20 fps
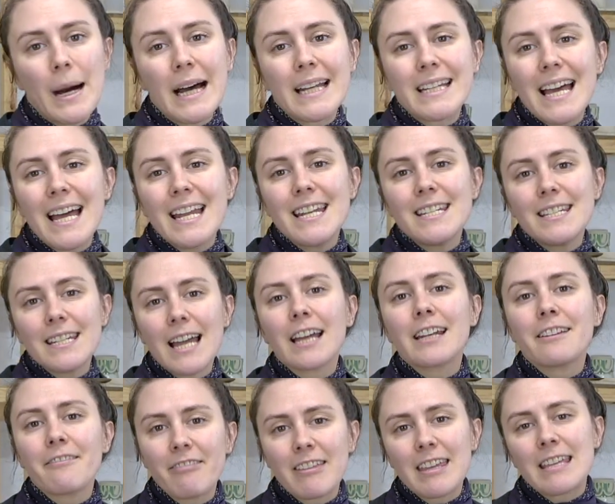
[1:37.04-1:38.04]
But
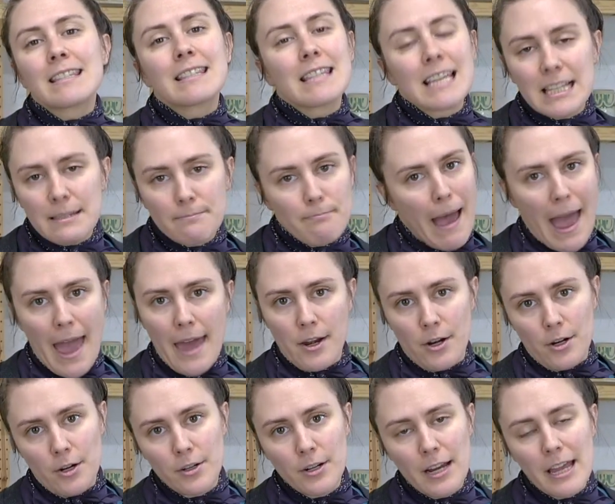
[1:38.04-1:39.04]
none of these things
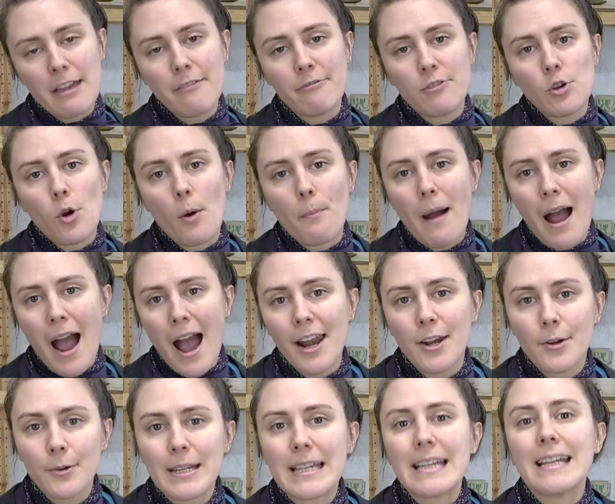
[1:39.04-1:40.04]
matter if your
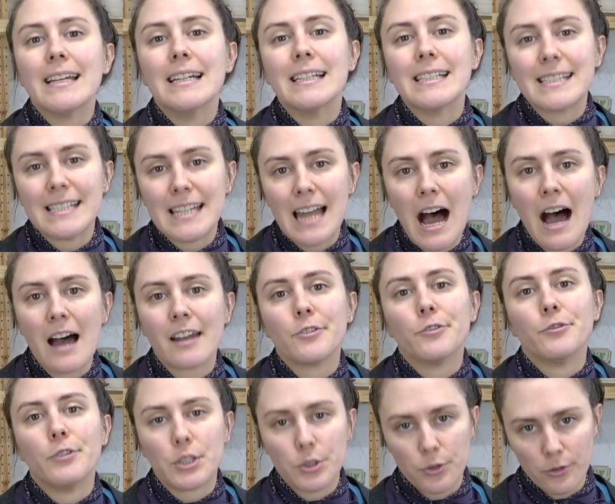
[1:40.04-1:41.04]
pottery is
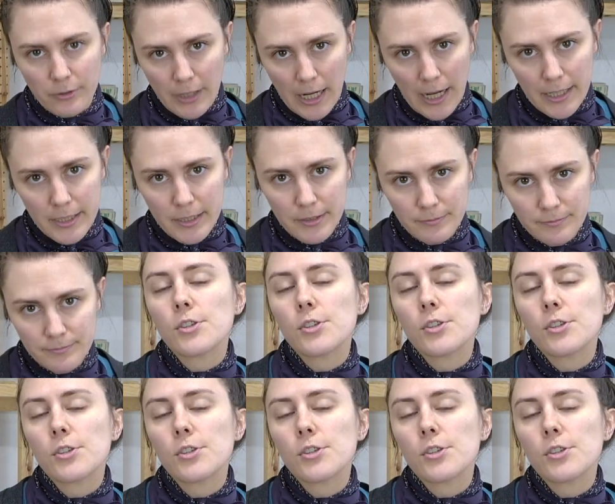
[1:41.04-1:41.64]
not vitrified.